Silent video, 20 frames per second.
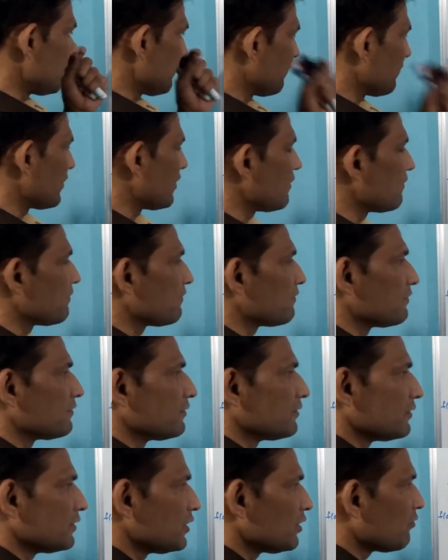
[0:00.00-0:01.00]
f of
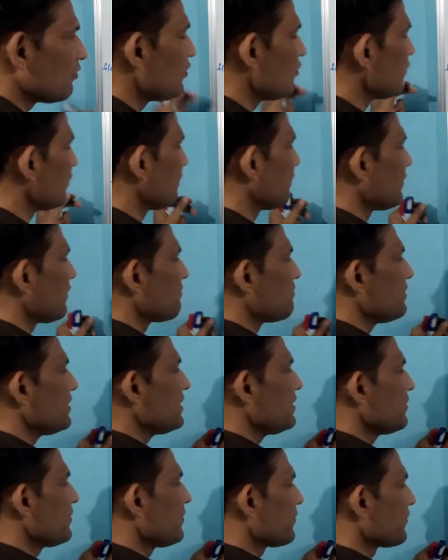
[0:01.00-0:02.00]
equal to f of
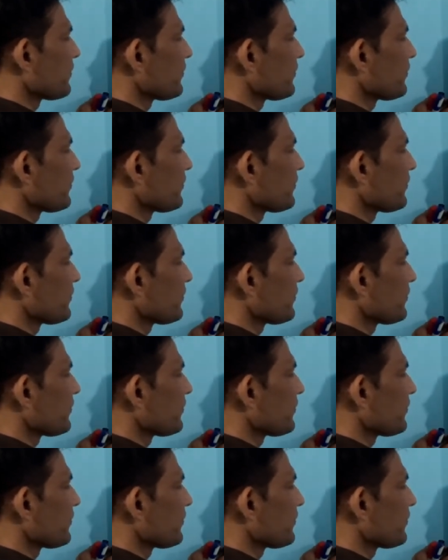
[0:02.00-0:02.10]
b.